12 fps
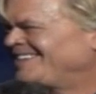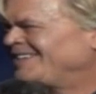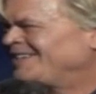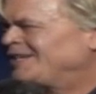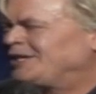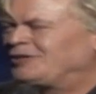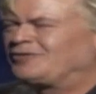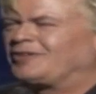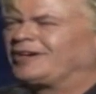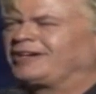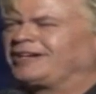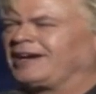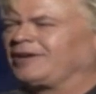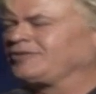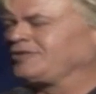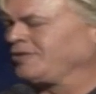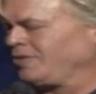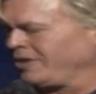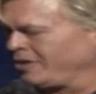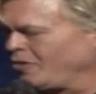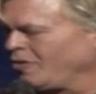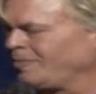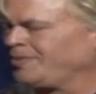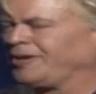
He's funny. I was doing a corporate